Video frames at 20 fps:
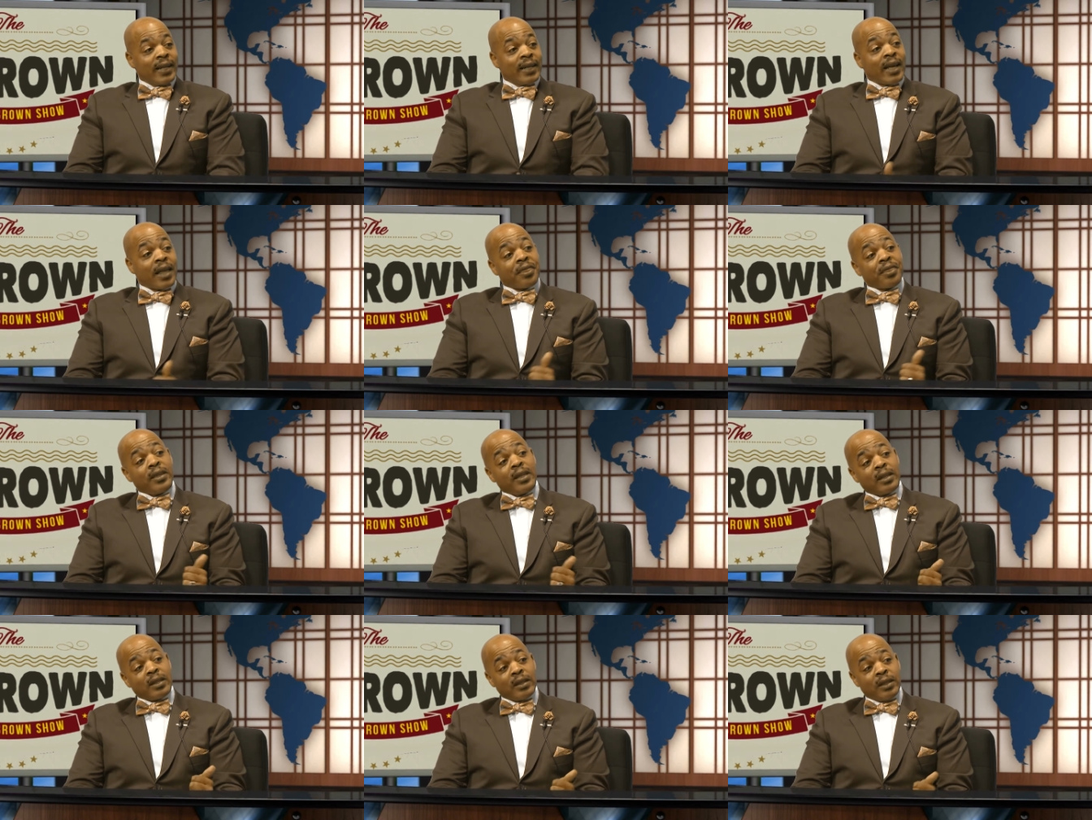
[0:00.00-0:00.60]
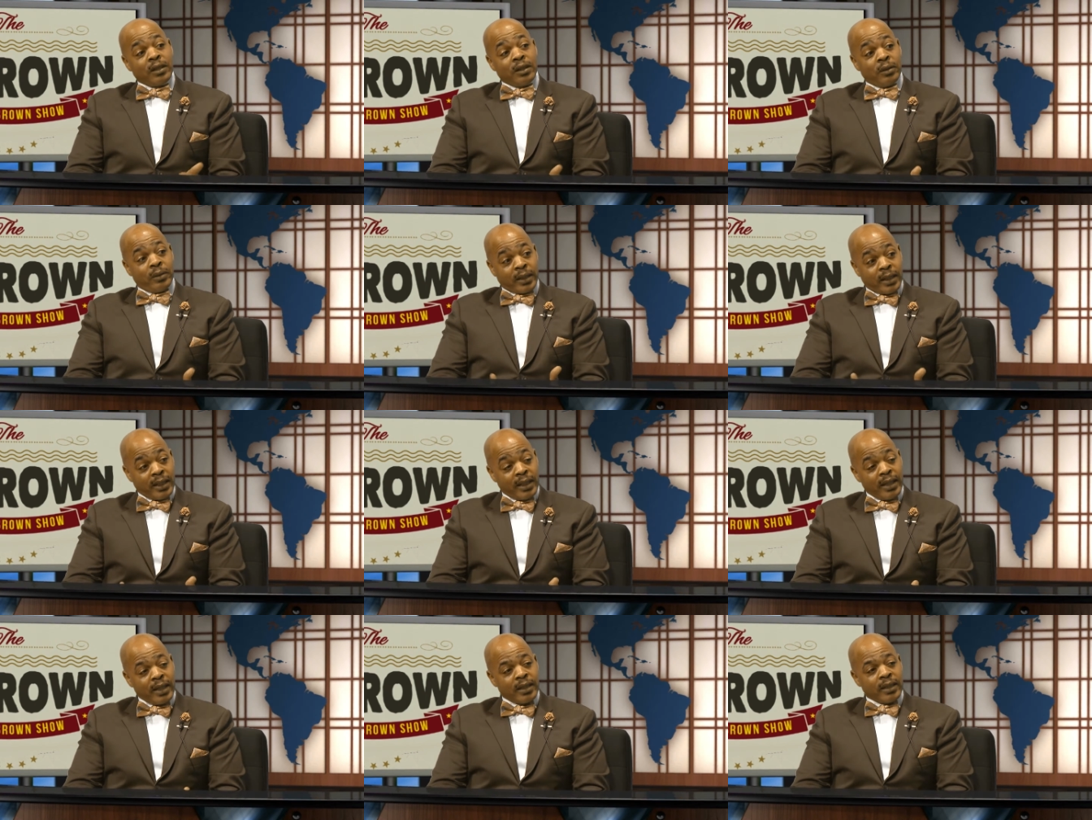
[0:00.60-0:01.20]
And I think,
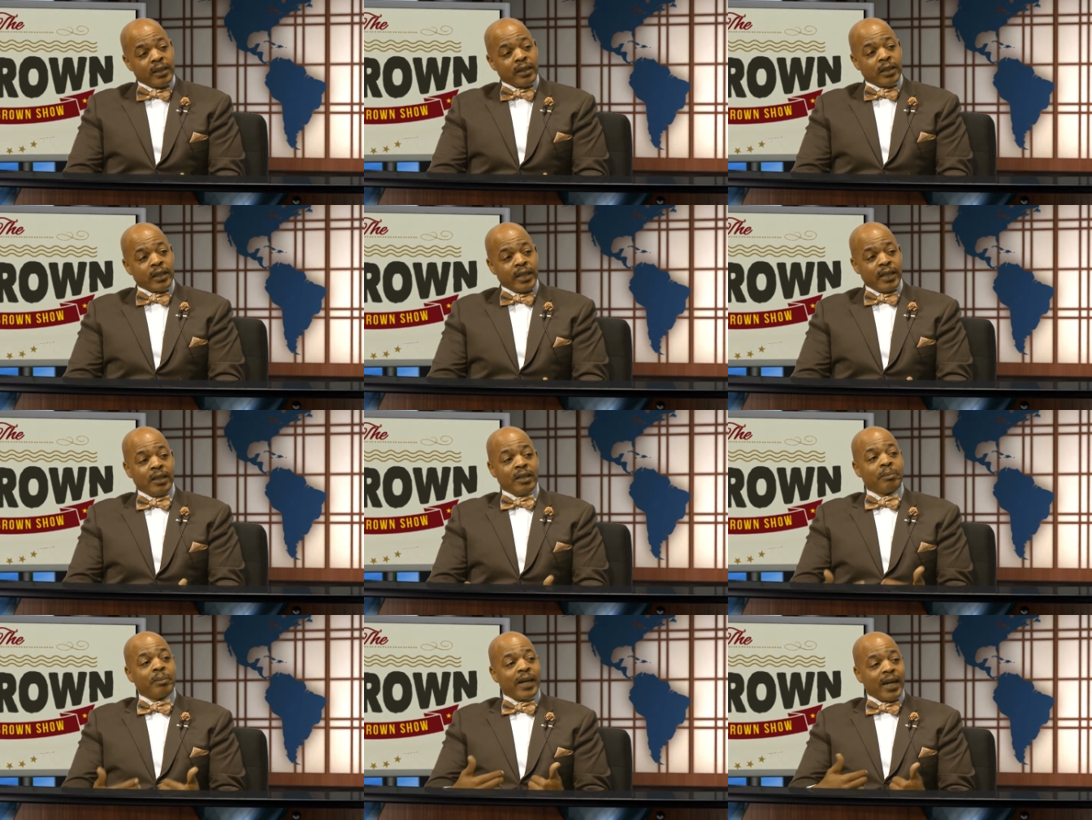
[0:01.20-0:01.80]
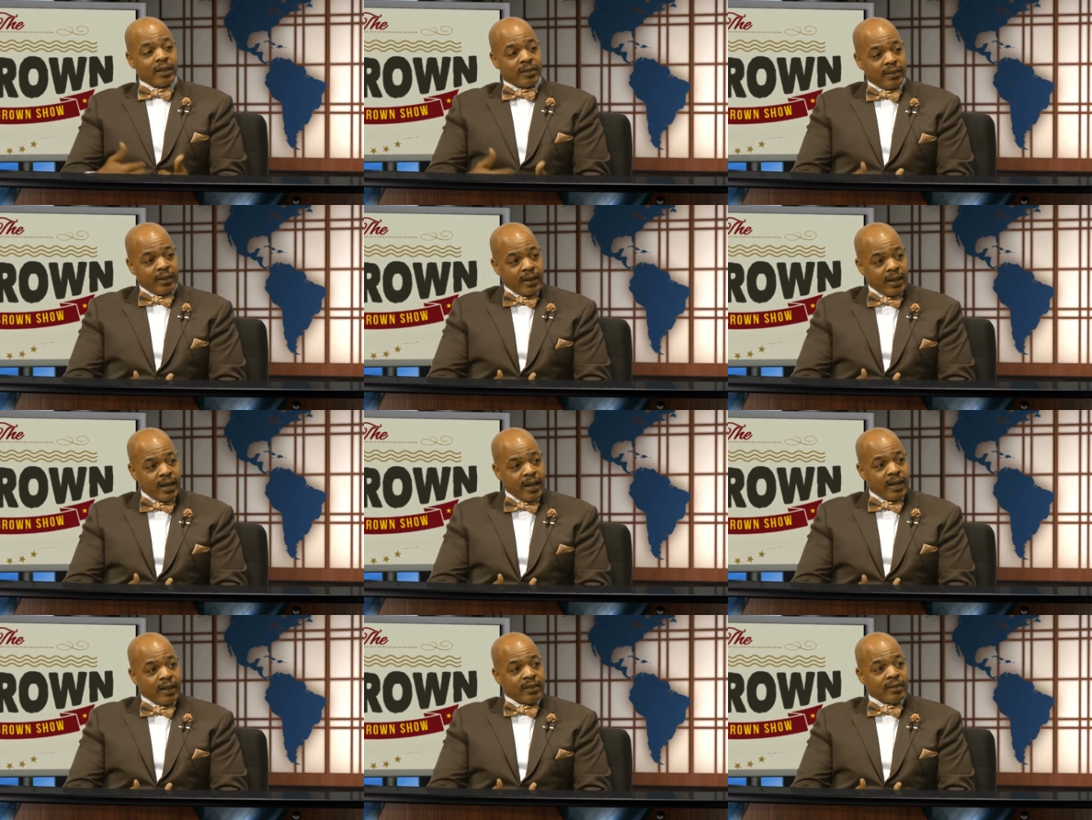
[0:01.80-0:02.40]
again, getting back to
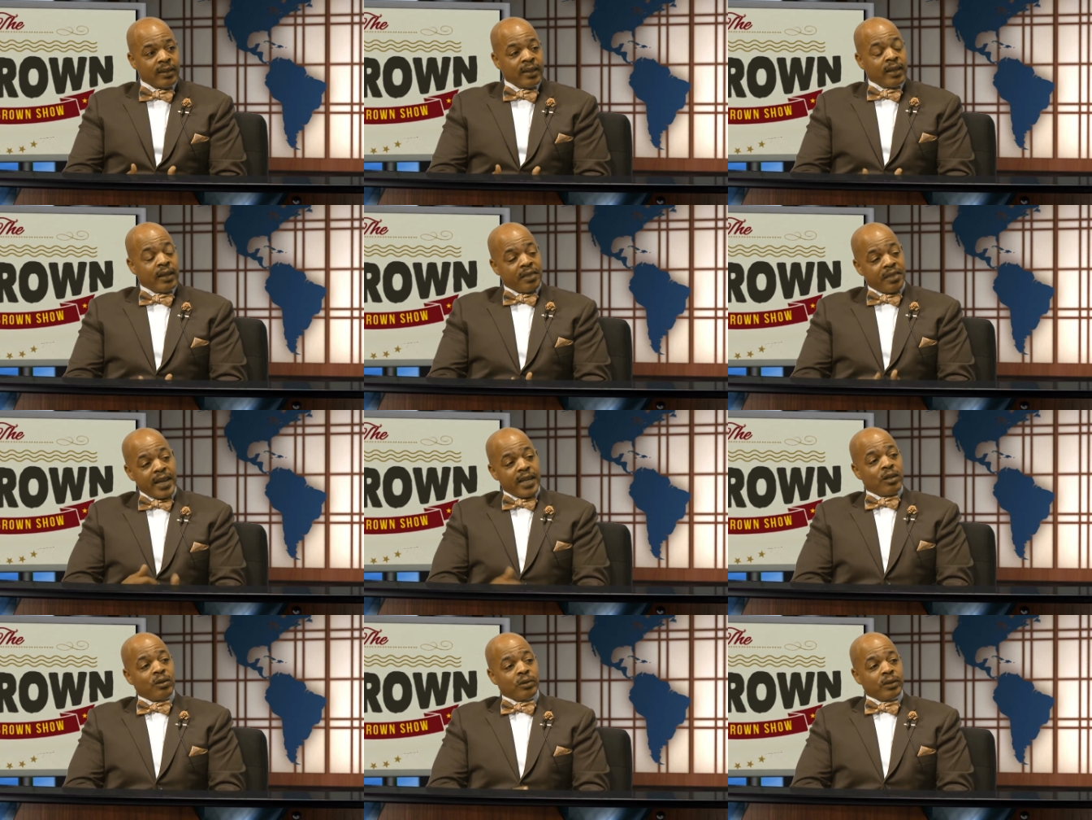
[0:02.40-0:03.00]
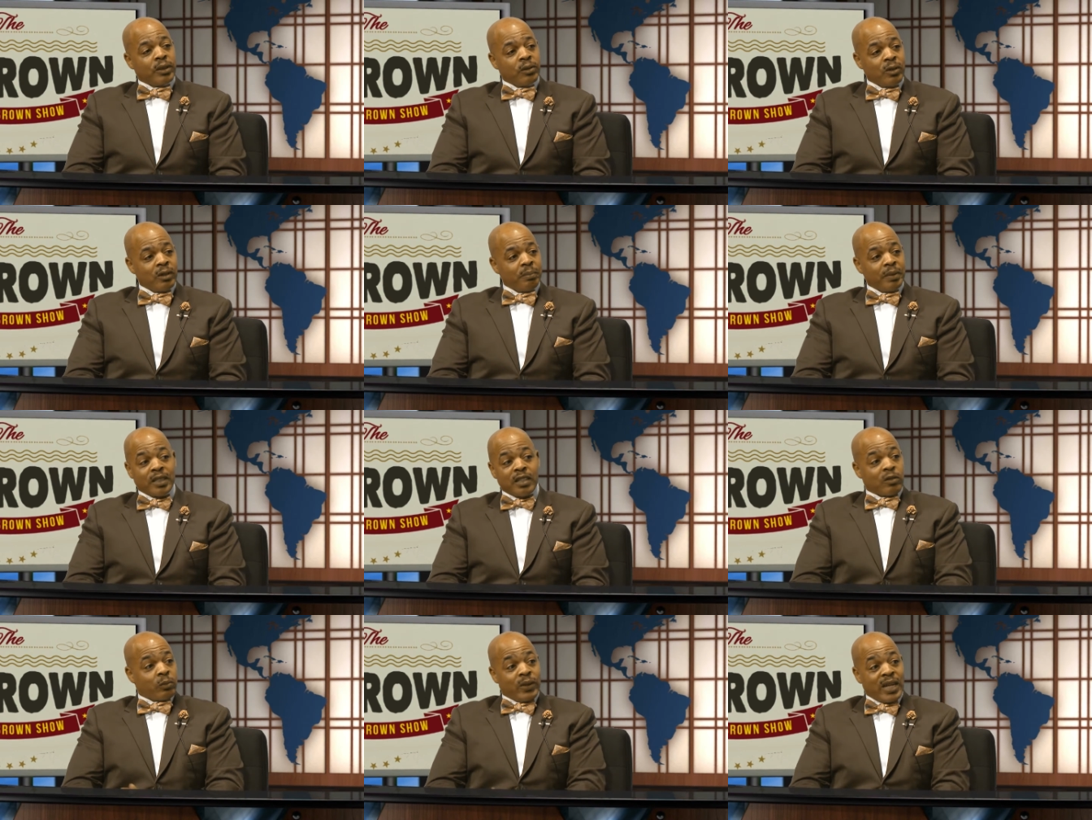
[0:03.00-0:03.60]
us, they don't know it
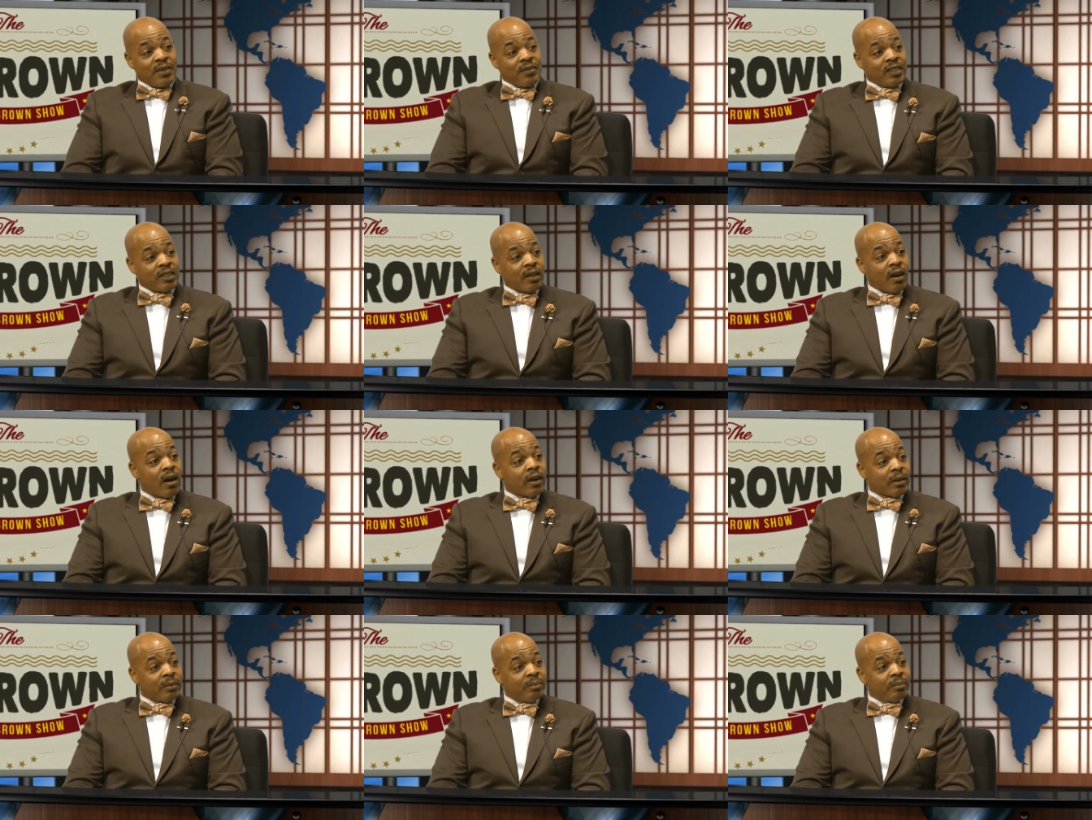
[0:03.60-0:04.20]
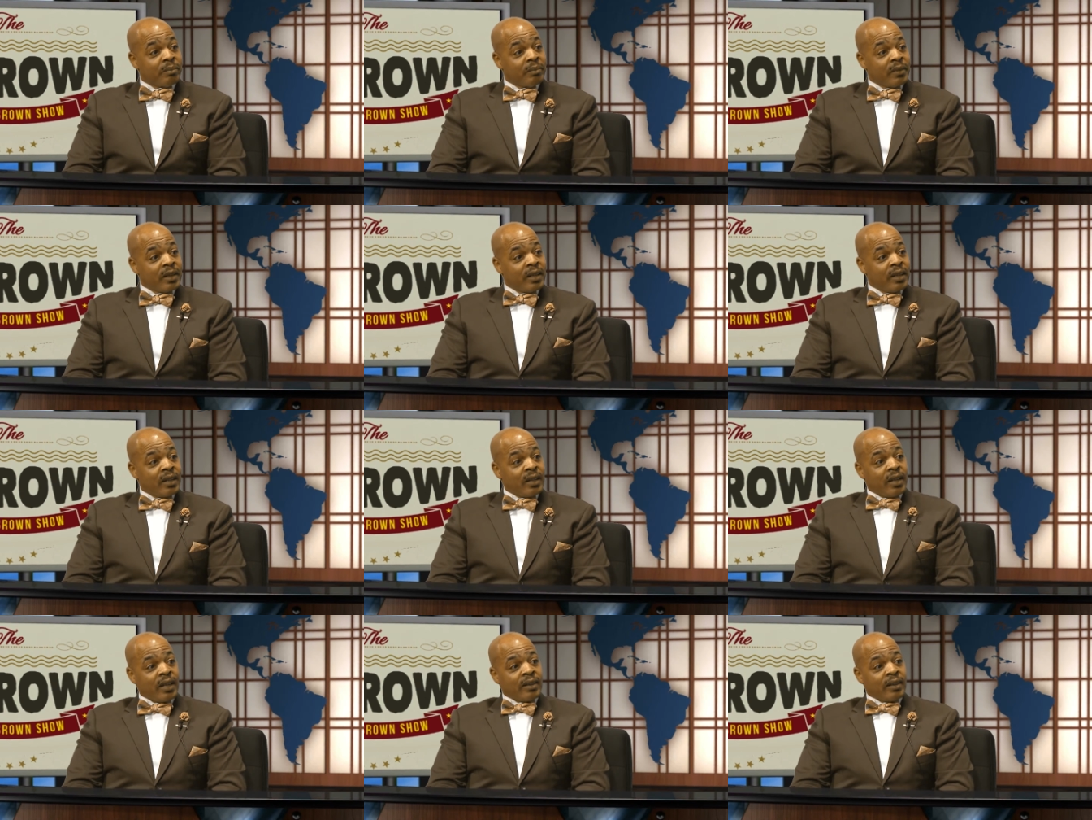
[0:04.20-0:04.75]
because we haven't taught them.